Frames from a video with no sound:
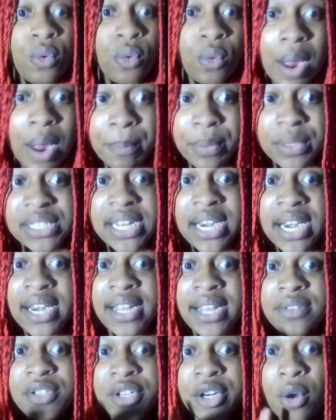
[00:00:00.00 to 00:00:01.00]

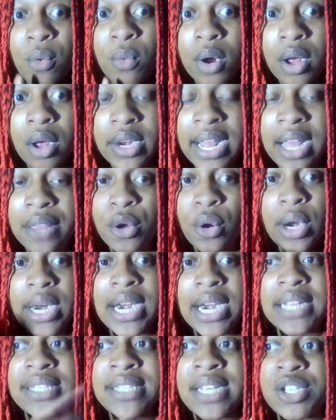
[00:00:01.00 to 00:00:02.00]
representatives, you know, World Health
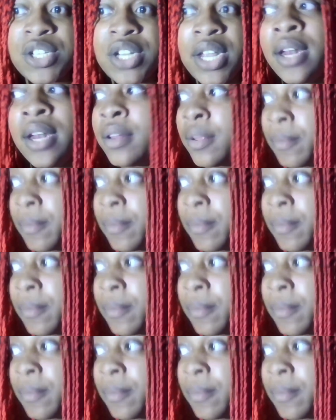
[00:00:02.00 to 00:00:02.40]
Organization.